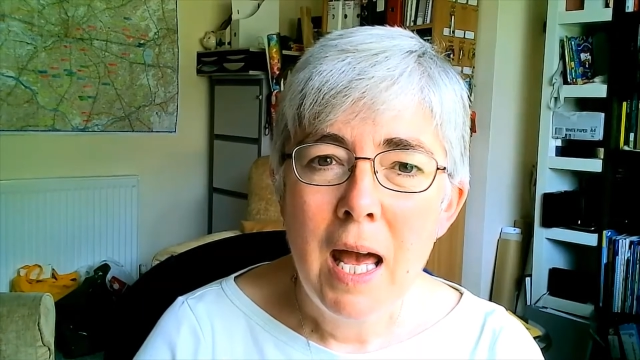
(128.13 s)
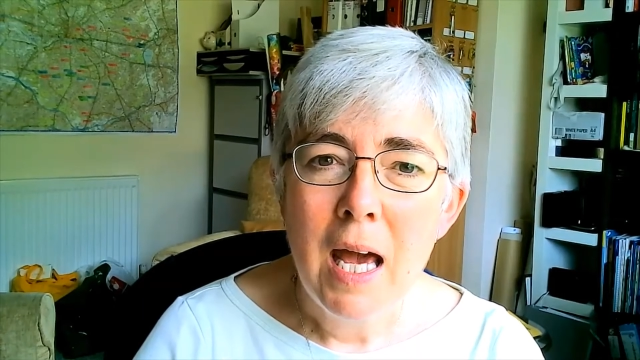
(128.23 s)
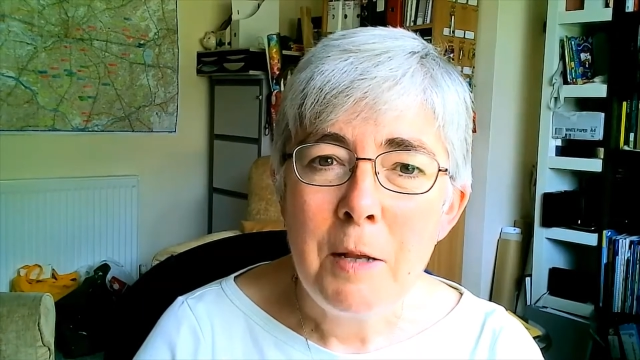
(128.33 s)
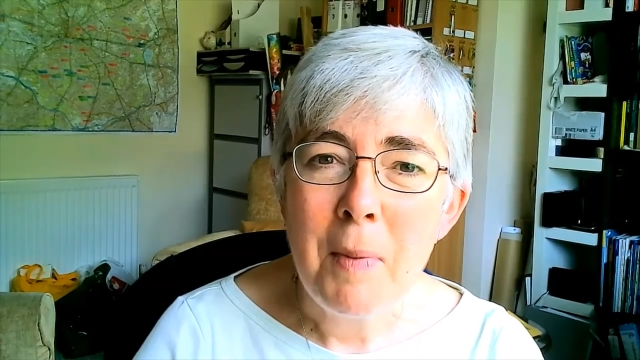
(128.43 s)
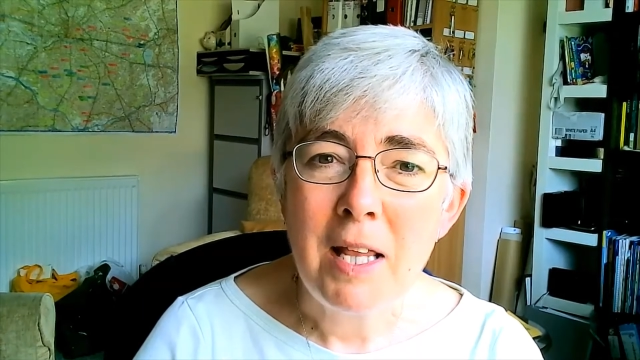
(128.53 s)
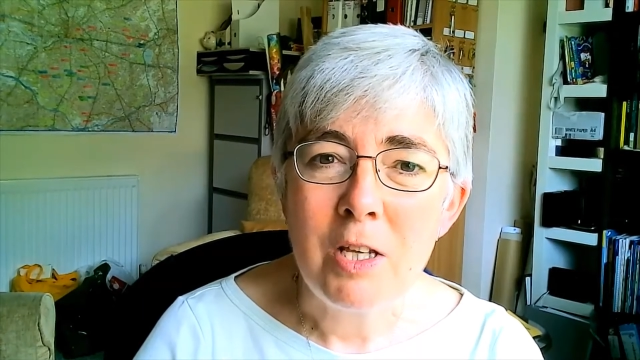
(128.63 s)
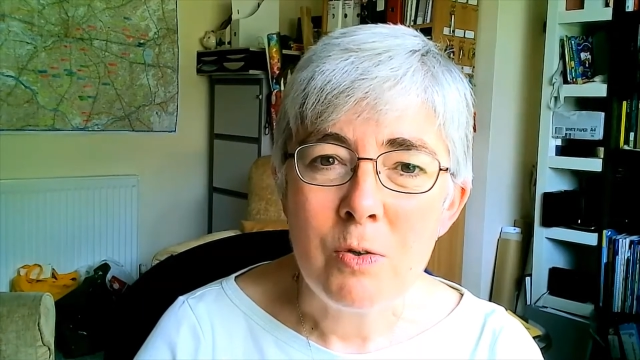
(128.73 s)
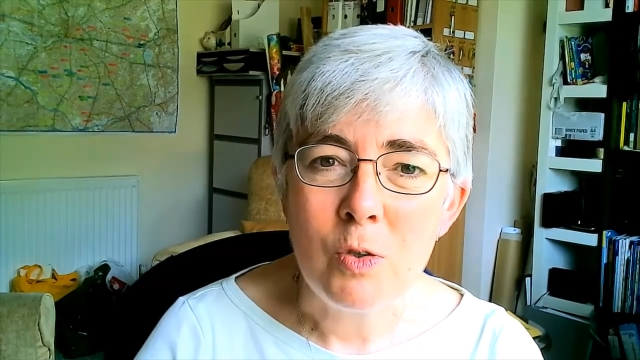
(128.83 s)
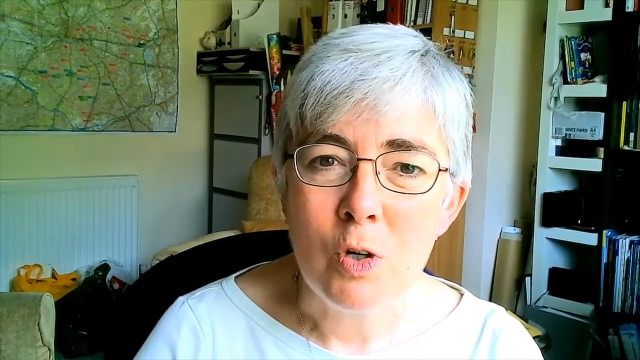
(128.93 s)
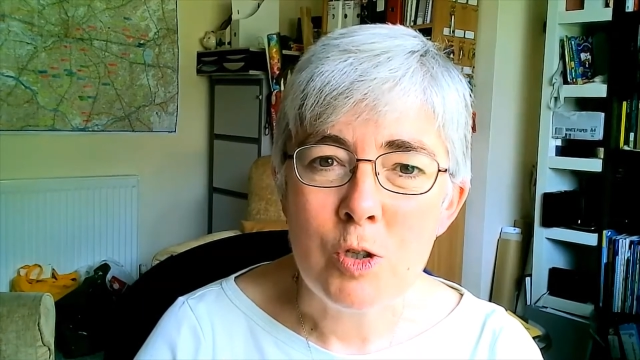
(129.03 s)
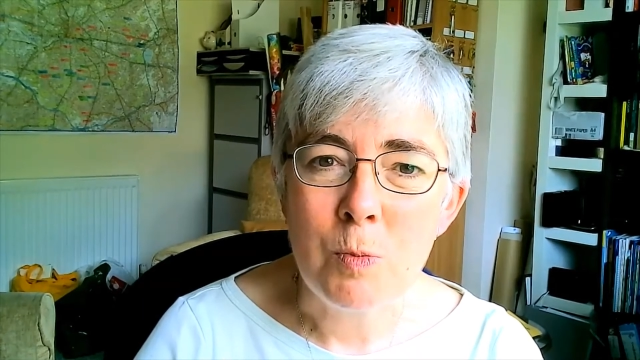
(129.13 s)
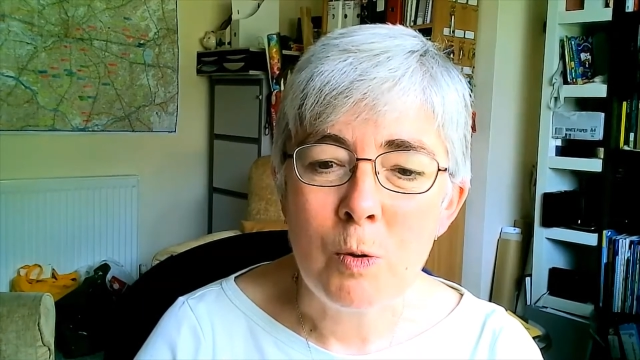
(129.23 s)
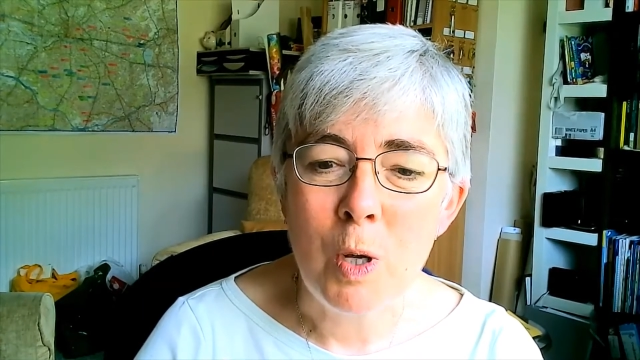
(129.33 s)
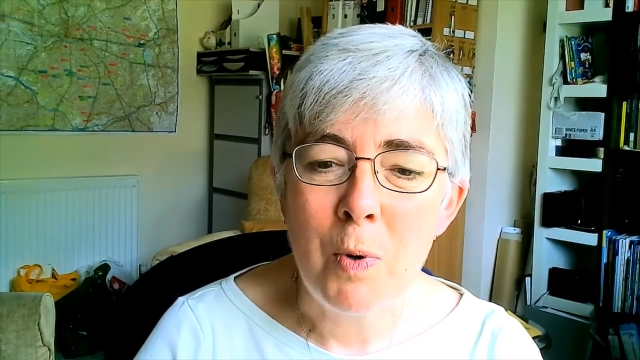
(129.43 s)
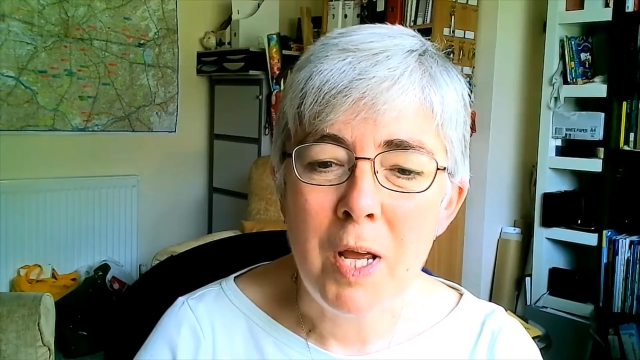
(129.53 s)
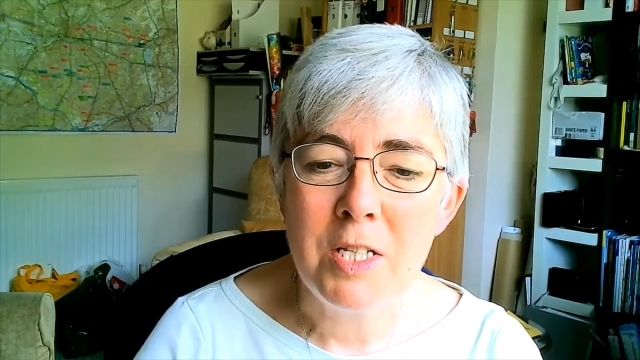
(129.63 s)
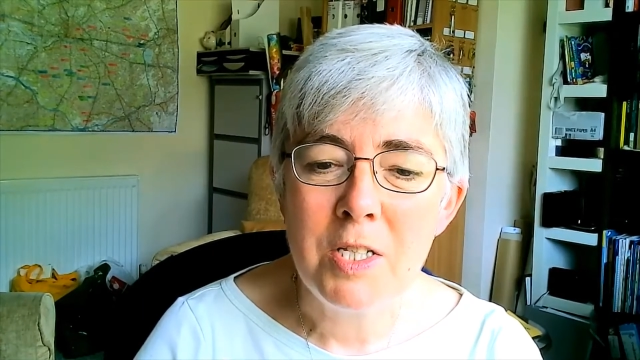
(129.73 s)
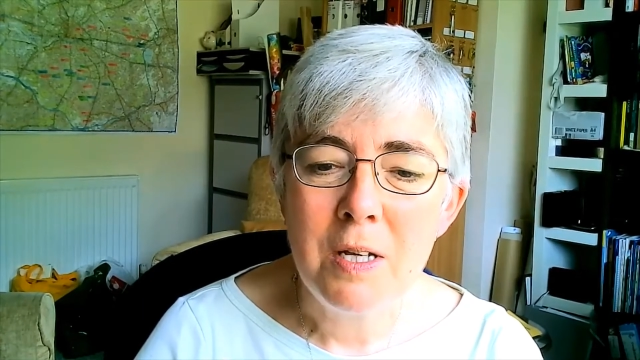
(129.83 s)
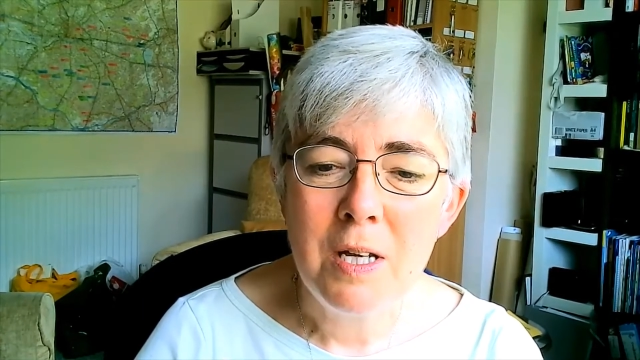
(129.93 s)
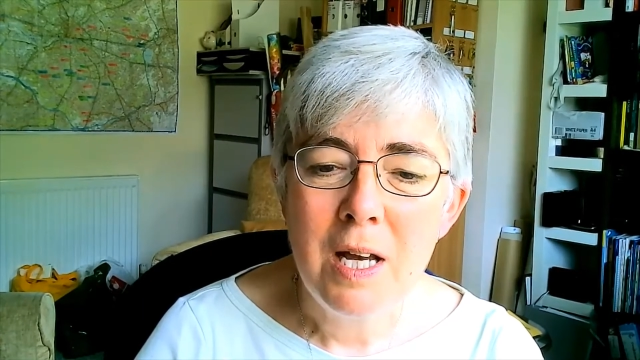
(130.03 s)
In Matthew's Gospel, we read
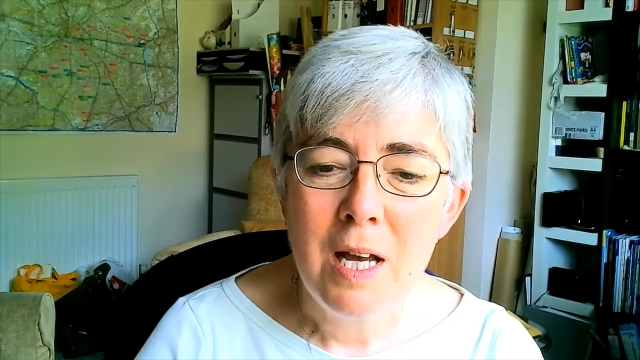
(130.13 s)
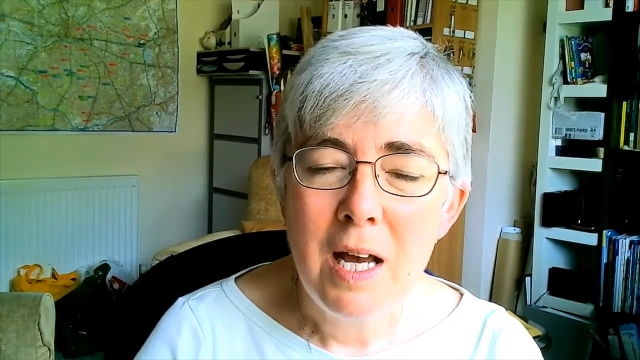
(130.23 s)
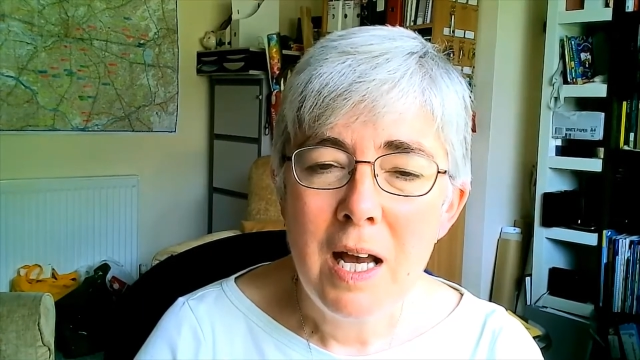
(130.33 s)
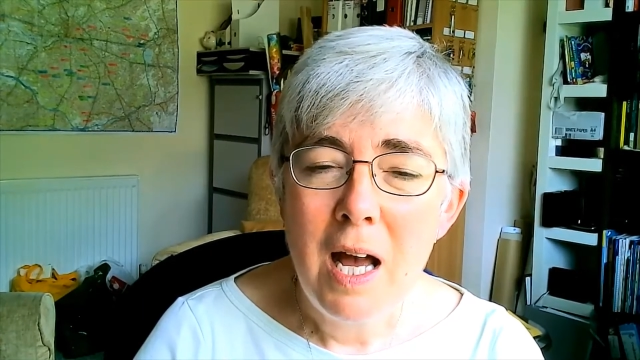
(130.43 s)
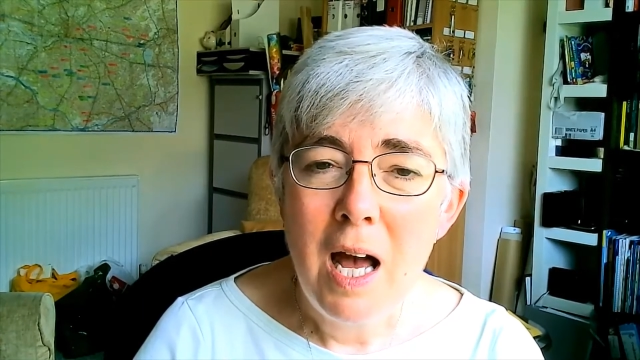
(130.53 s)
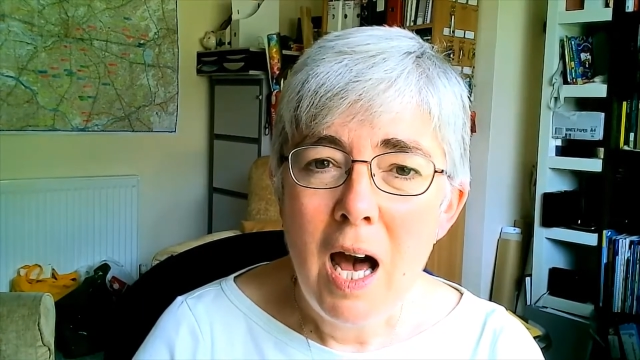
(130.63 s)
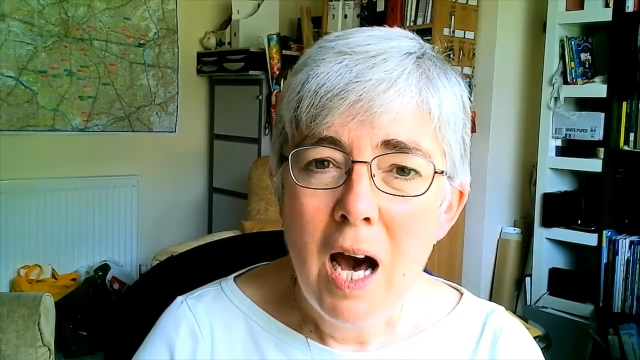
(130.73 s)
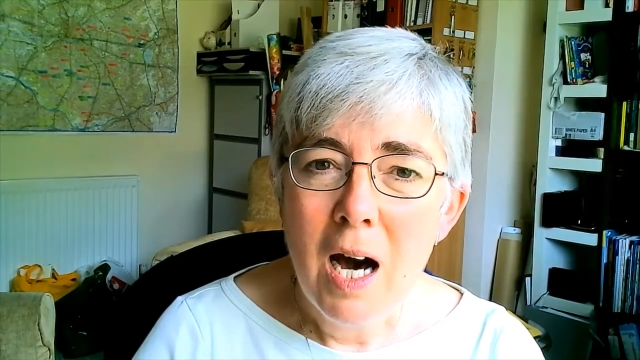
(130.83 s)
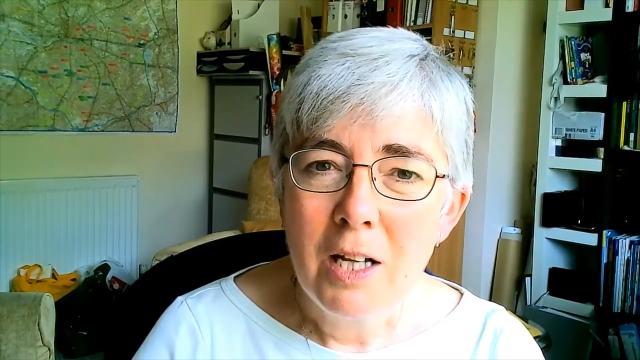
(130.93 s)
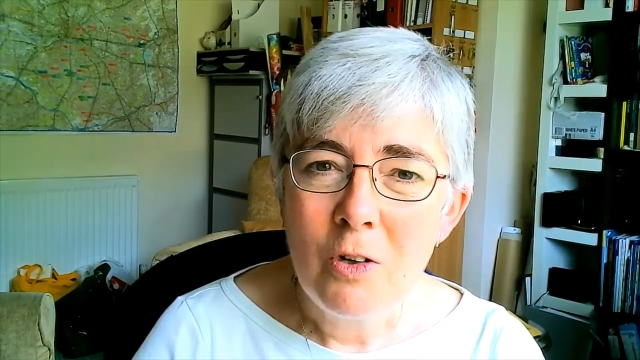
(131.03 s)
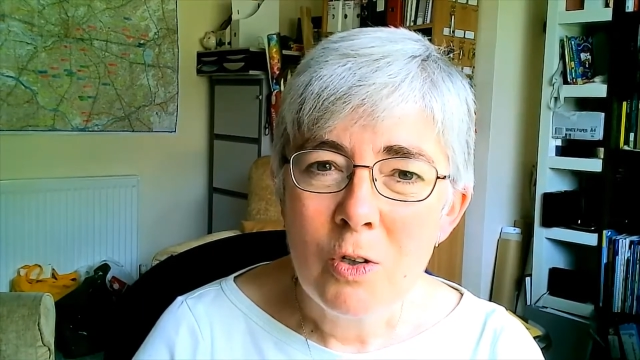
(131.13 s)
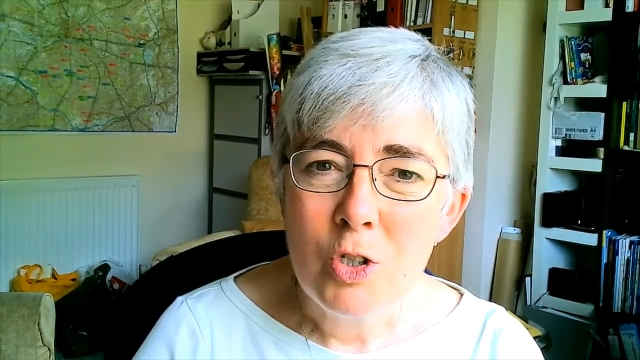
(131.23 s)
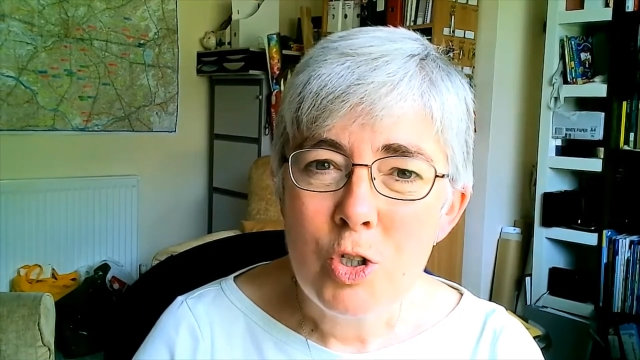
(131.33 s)
Are not